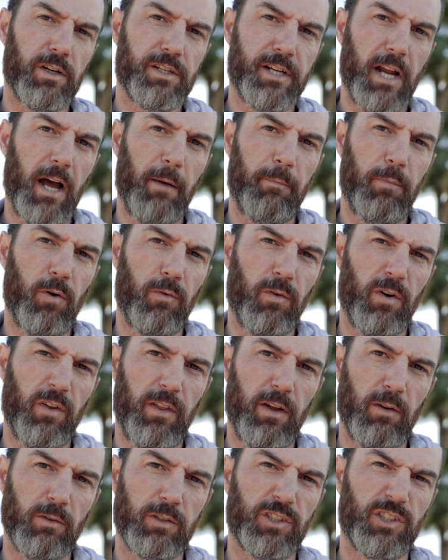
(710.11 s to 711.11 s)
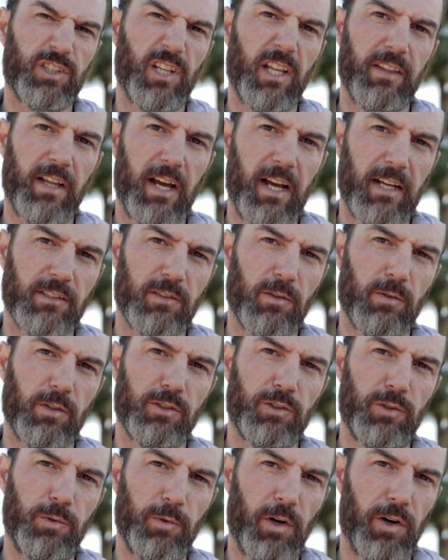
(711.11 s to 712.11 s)
at stopover, they'll set the
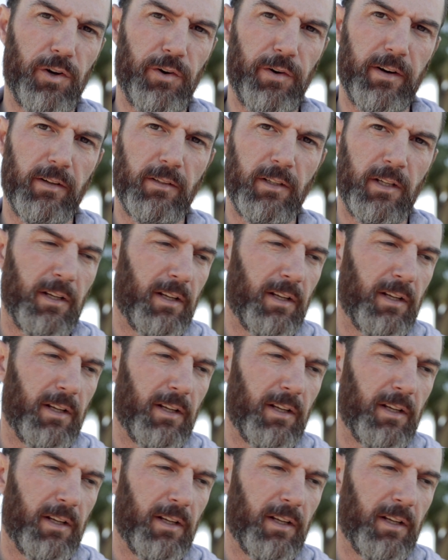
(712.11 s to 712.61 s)
ISO to 200.